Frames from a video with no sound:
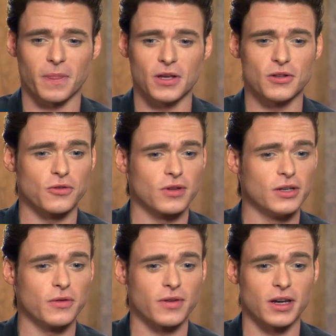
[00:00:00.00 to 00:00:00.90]
You don't
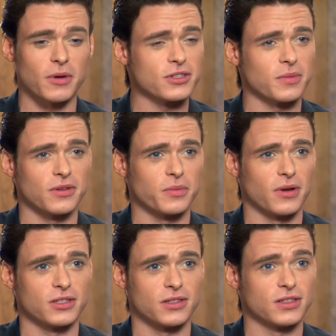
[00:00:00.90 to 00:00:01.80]
really know very much about the
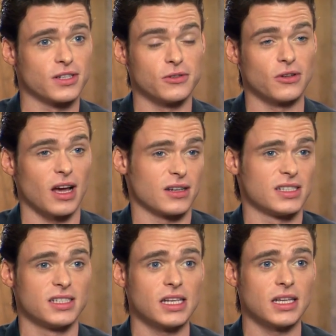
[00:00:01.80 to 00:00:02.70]
prince until you
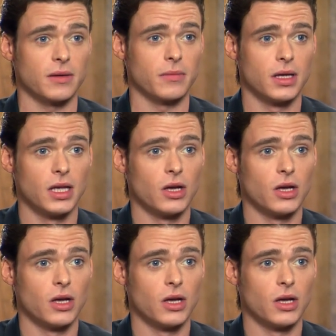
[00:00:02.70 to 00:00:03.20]
actually see him.